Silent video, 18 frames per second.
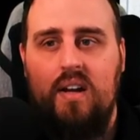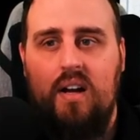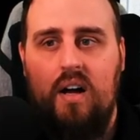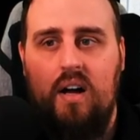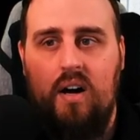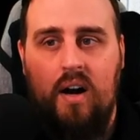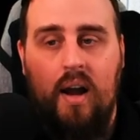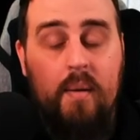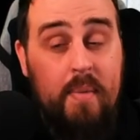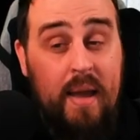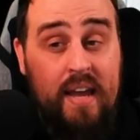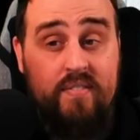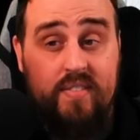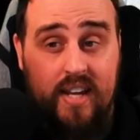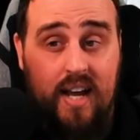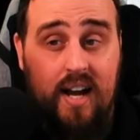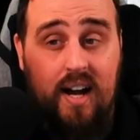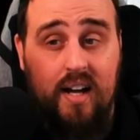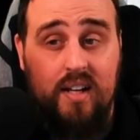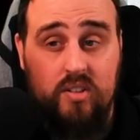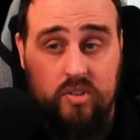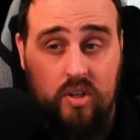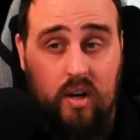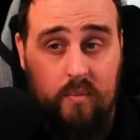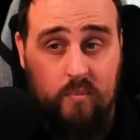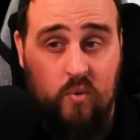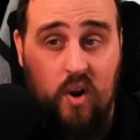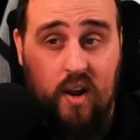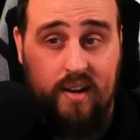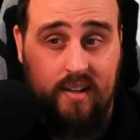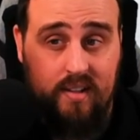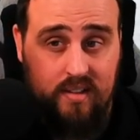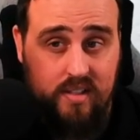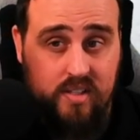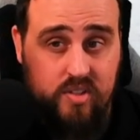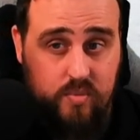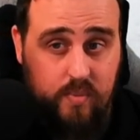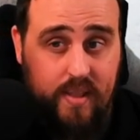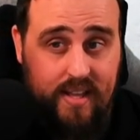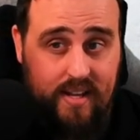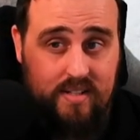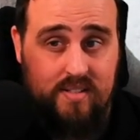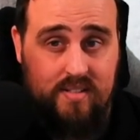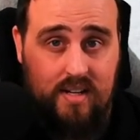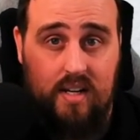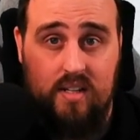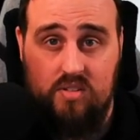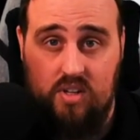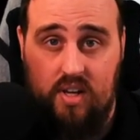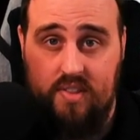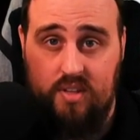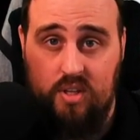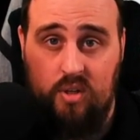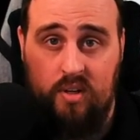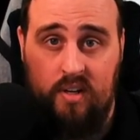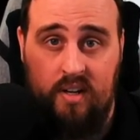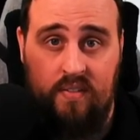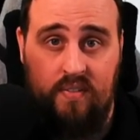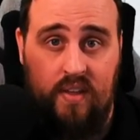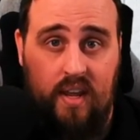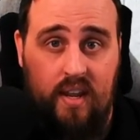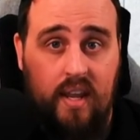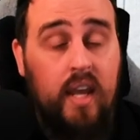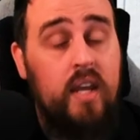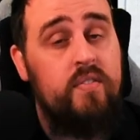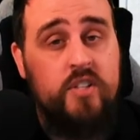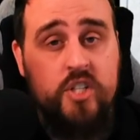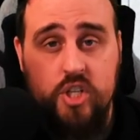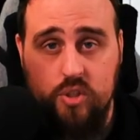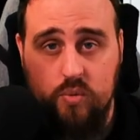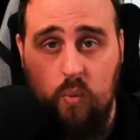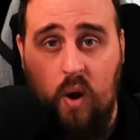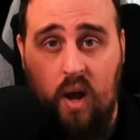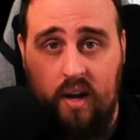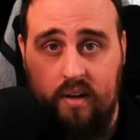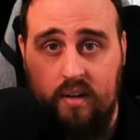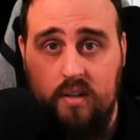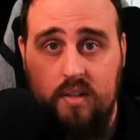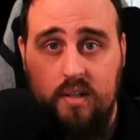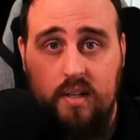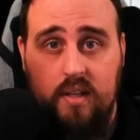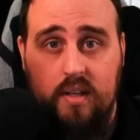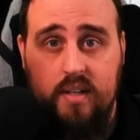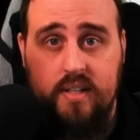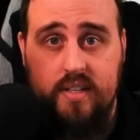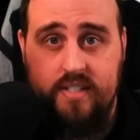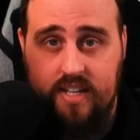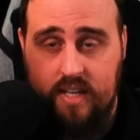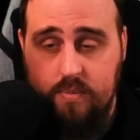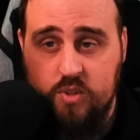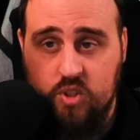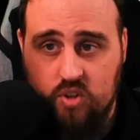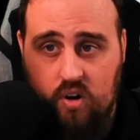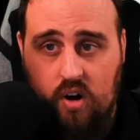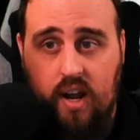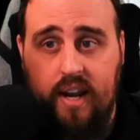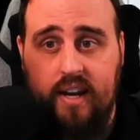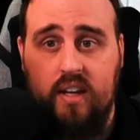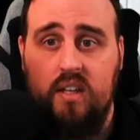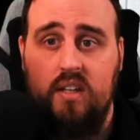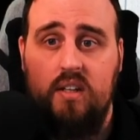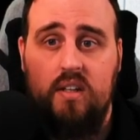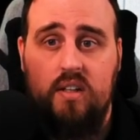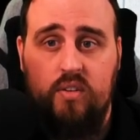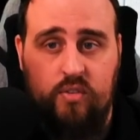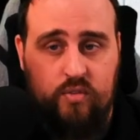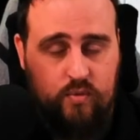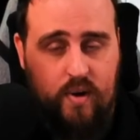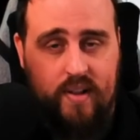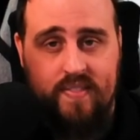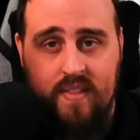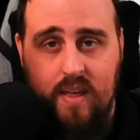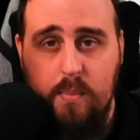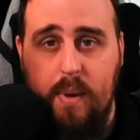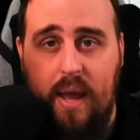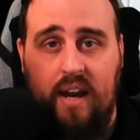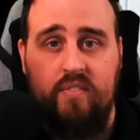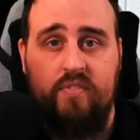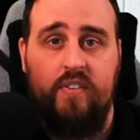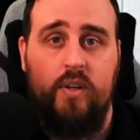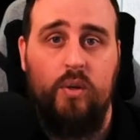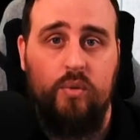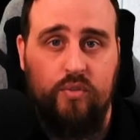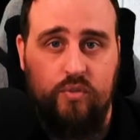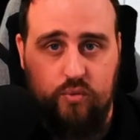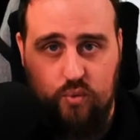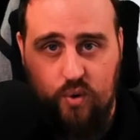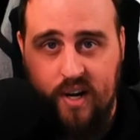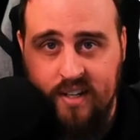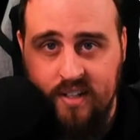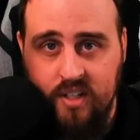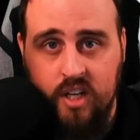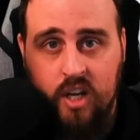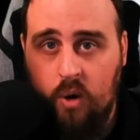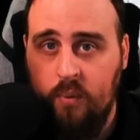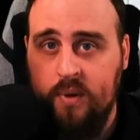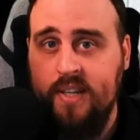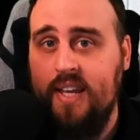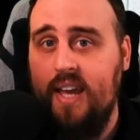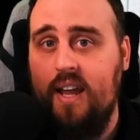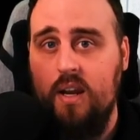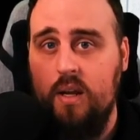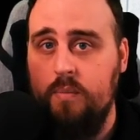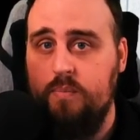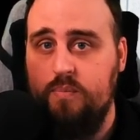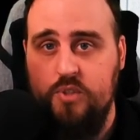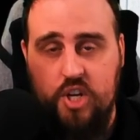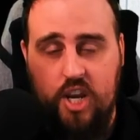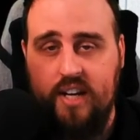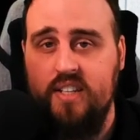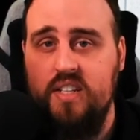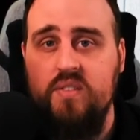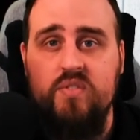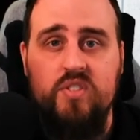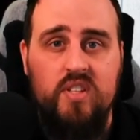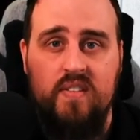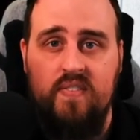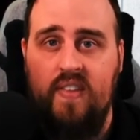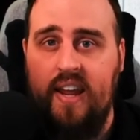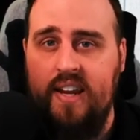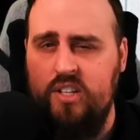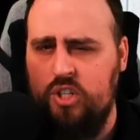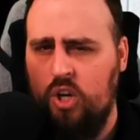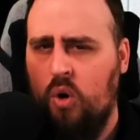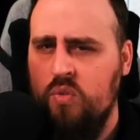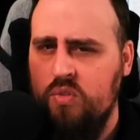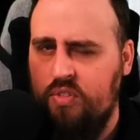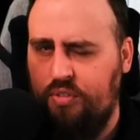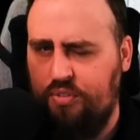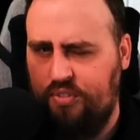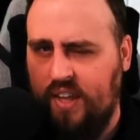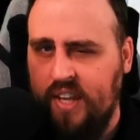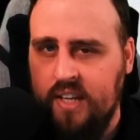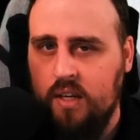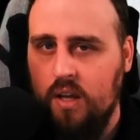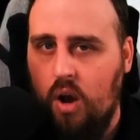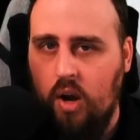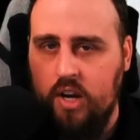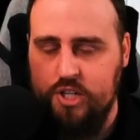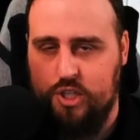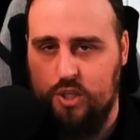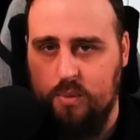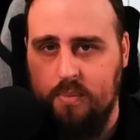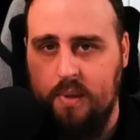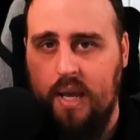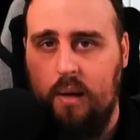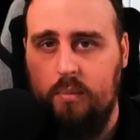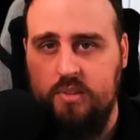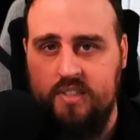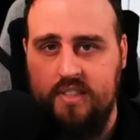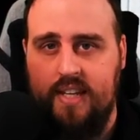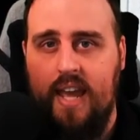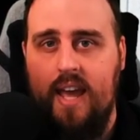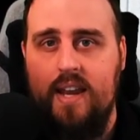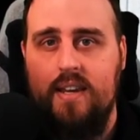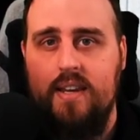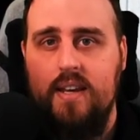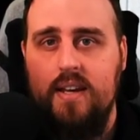I'm having a hard time writing a list without a Star Scythe unit in there. Even just one. Deep Strike, threaten their backfield, threaten to go and get objectives that they don't think I should be able to get,